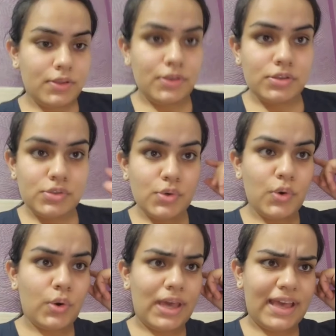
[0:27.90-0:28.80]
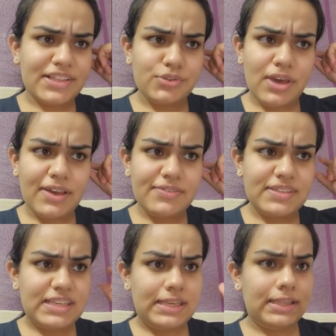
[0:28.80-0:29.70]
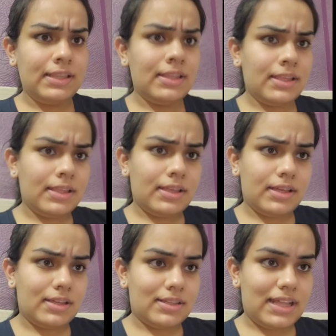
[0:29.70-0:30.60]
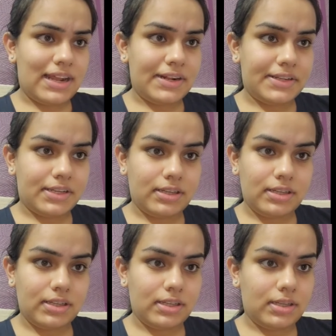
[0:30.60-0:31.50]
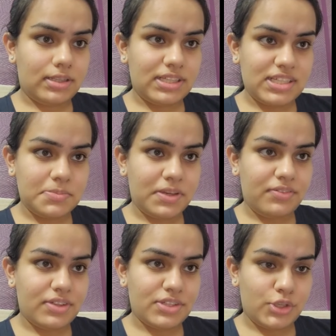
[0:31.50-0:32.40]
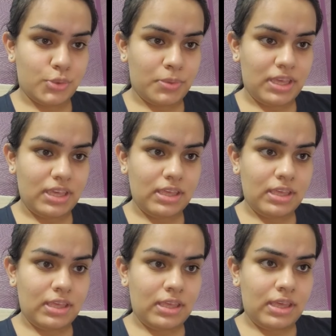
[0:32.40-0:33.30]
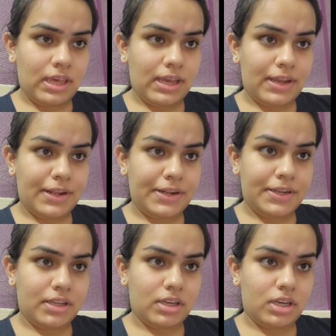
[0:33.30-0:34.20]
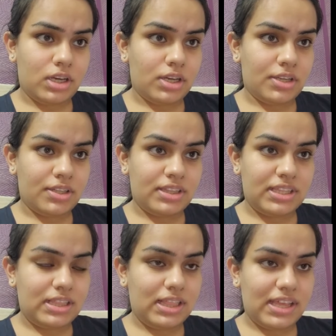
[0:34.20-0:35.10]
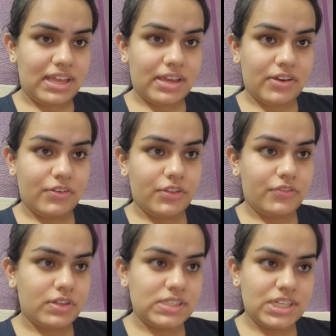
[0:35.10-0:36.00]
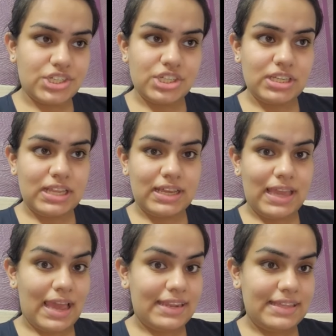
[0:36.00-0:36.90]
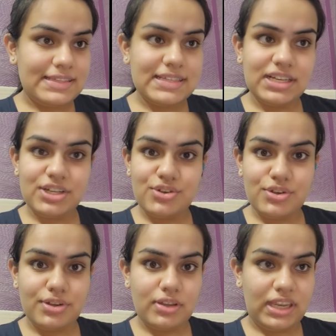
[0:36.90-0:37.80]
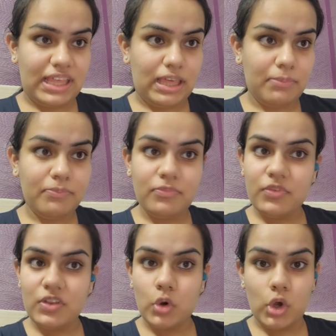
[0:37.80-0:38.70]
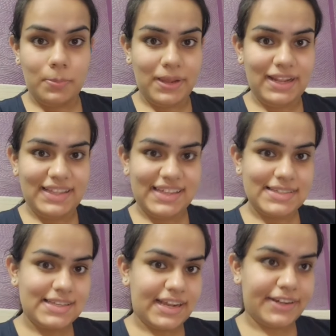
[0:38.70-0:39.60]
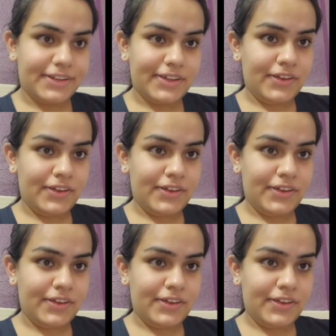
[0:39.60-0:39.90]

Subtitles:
So as you have seen that this is my resume, and like the first section carries a name with all my links and